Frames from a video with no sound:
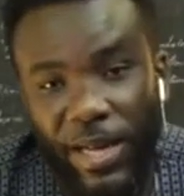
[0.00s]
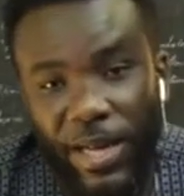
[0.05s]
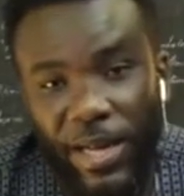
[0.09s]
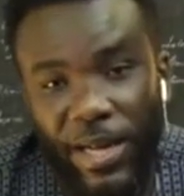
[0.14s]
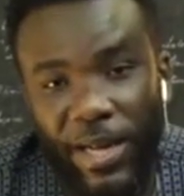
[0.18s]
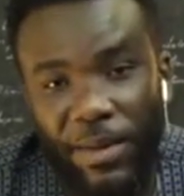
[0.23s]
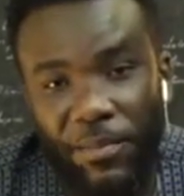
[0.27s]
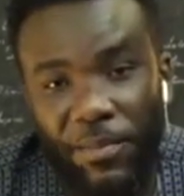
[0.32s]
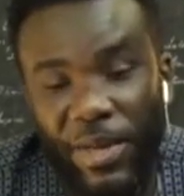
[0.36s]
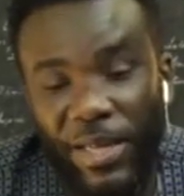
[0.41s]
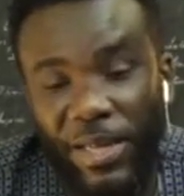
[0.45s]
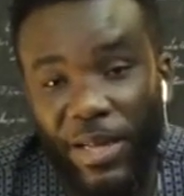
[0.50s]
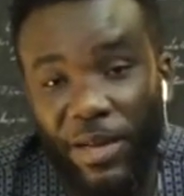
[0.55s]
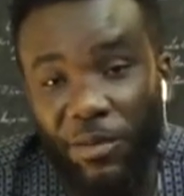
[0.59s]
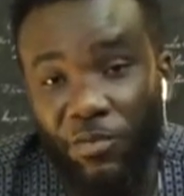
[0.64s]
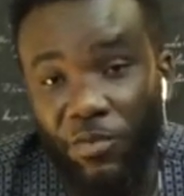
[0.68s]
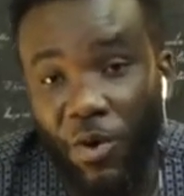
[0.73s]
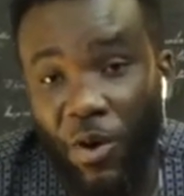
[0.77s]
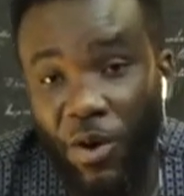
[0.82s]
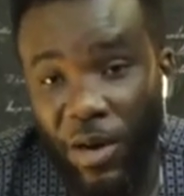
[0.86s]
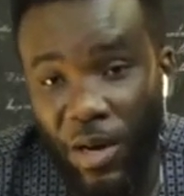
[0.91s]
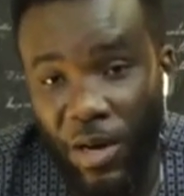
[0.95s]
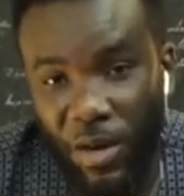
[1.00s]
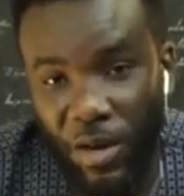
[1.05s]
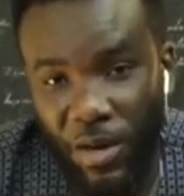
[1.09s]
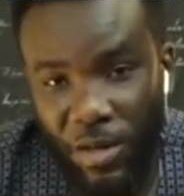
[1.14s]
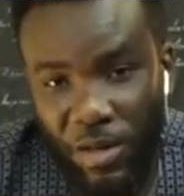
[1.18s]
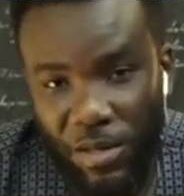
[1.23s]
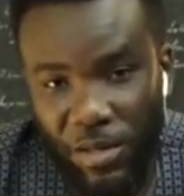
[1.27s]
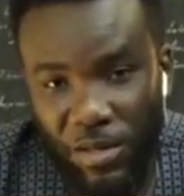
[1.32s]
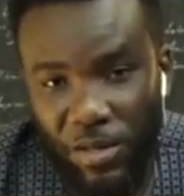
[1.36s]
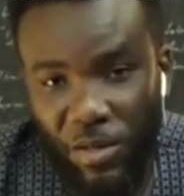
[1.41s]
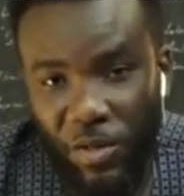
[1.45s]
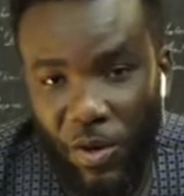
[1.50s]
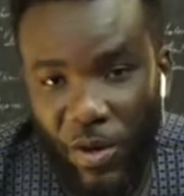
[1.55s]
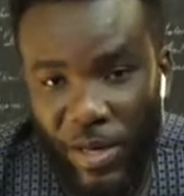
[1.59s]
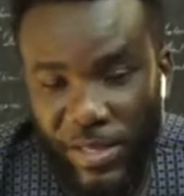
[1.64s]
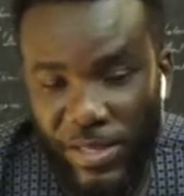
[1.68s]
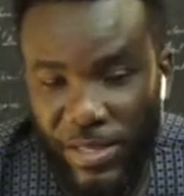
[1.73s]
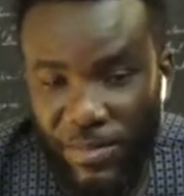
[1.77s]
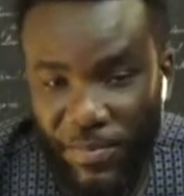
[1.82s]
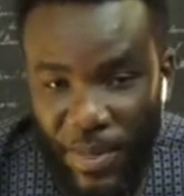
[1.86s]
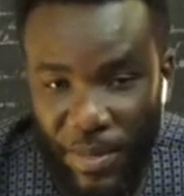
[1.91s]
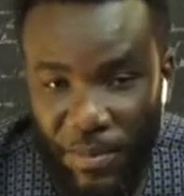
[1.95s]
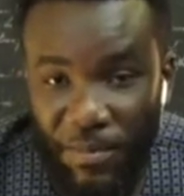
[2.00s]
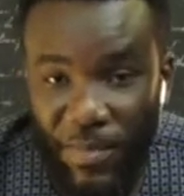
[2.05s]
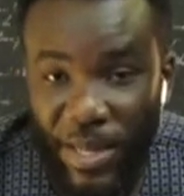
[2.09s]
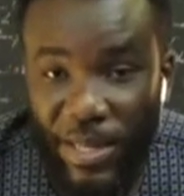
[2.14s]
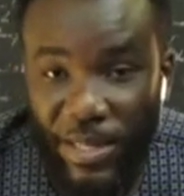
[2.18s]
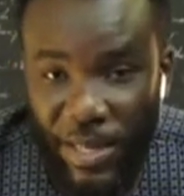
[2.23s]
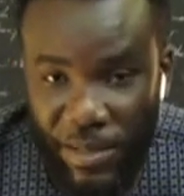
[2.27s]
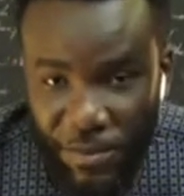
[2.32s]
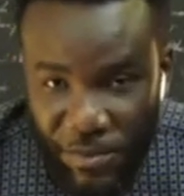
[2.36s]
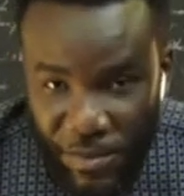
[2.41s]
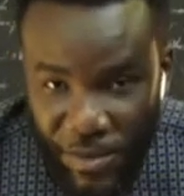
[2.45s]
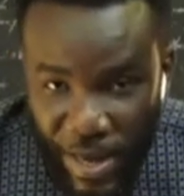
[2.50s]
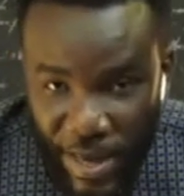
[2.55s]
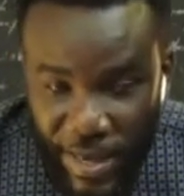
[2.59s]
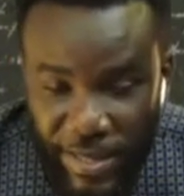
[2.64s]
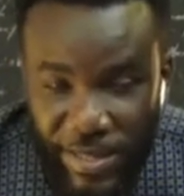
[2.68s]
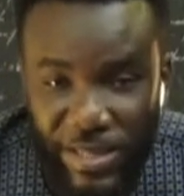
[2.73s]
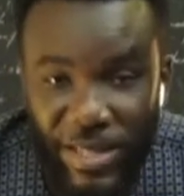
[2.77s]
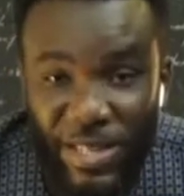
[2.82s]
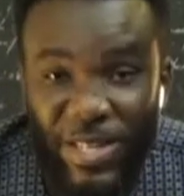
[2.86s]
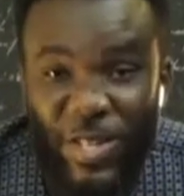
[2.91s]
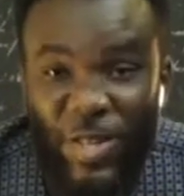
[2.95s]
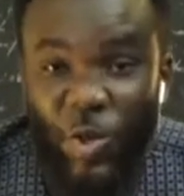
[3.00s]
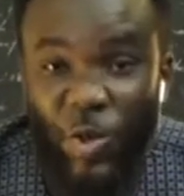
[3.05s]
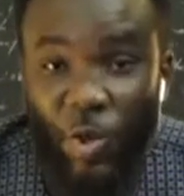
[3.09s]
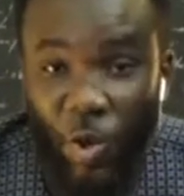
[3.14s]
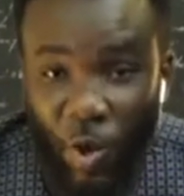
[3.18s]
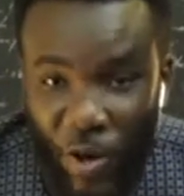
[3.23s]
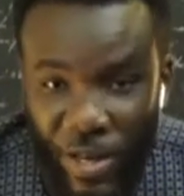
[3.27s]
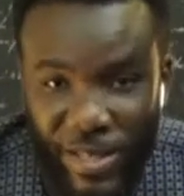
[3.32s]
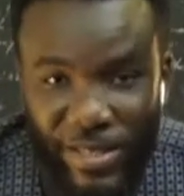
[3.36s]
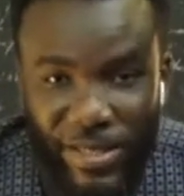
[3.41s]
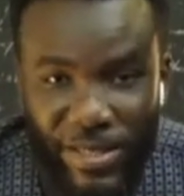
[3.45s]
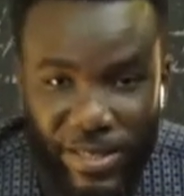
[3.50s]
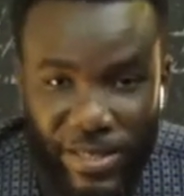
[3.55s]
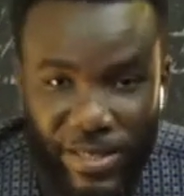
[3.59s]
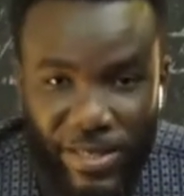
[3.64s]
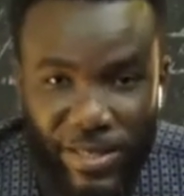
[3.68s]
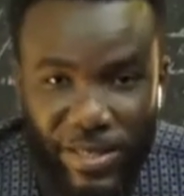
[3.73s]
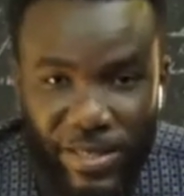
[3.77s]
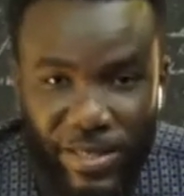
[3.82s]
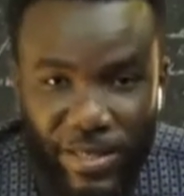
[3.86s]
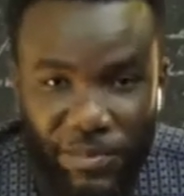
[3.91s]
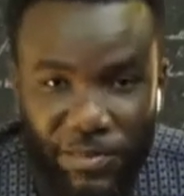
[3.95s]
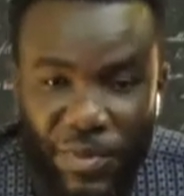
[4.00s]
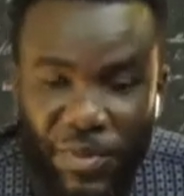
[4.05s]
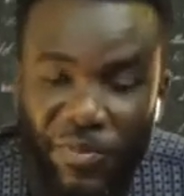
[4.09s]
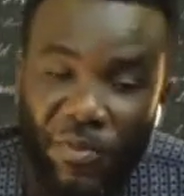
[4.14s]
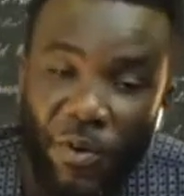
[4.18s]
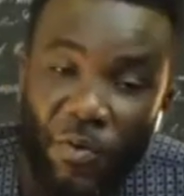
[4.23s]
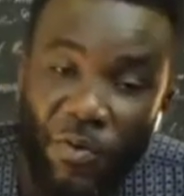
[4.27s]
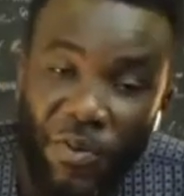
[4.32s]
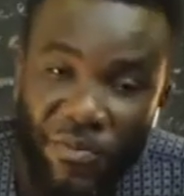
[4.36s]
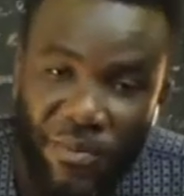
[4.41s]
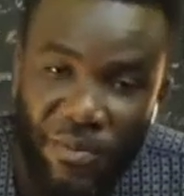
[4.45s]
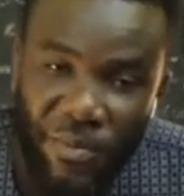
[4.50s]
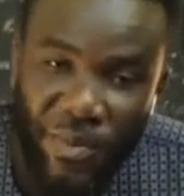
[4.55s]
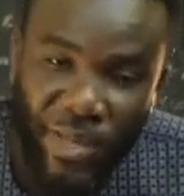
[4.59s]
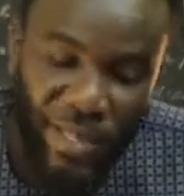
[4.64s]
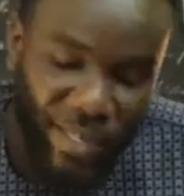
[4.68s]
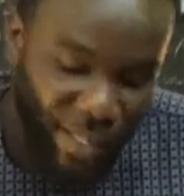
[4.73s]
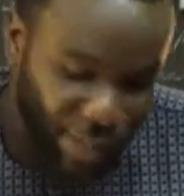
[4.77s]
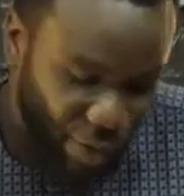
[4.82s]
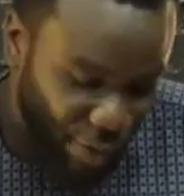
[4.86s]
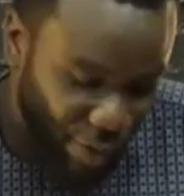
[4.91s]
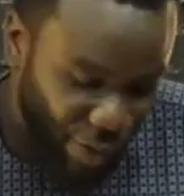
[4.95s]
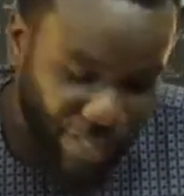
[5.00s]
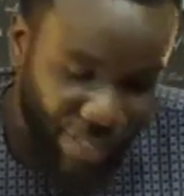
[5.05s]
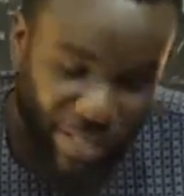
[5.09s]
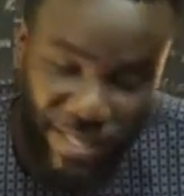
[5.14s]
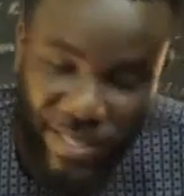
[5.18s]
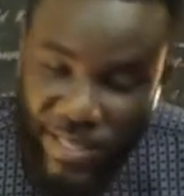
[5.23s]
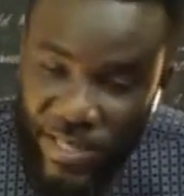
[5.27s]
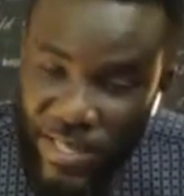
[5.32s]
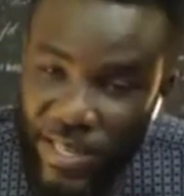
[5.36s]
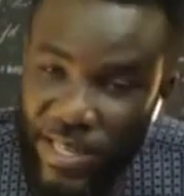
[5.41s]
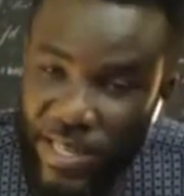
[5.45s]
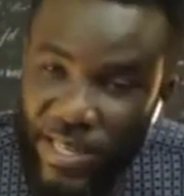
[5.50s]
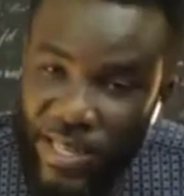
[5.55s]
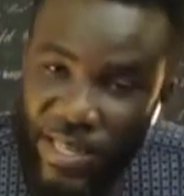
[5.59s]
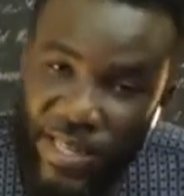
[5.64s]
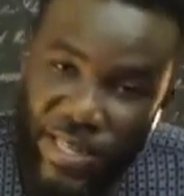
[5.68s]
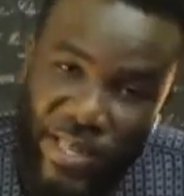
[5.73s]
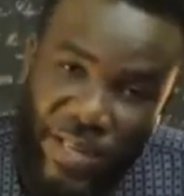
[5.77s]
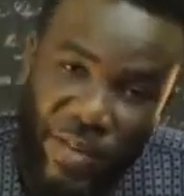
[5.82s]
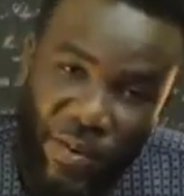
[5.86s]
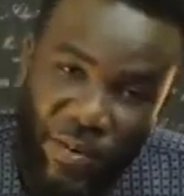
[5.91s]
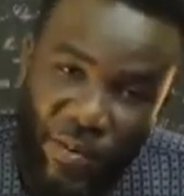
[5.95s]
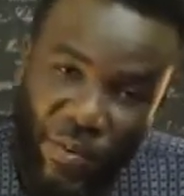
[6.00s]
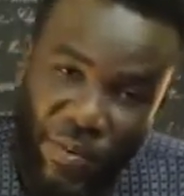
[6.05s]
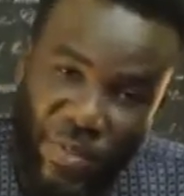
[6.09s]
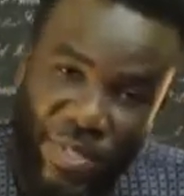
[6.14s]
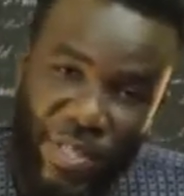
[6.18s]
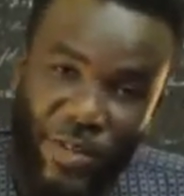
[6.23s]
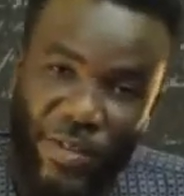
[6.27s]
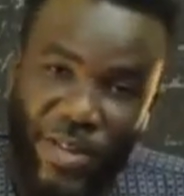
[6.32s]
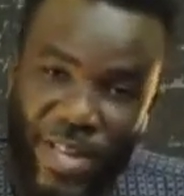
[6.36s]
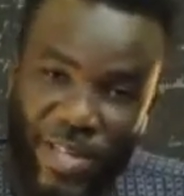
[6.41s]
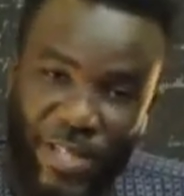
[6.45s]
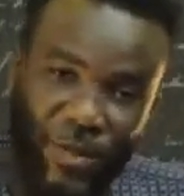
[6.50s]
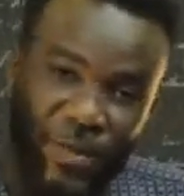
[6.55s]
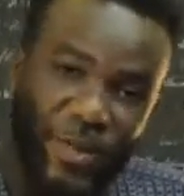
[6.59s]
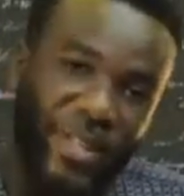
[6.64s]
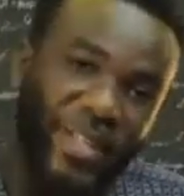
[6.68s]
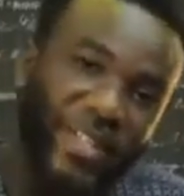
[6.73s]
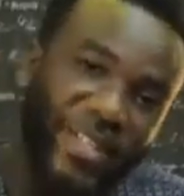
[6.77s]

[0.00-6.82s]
make the wrong noises, but make the right noises before we even make the choices. We'll see you next week.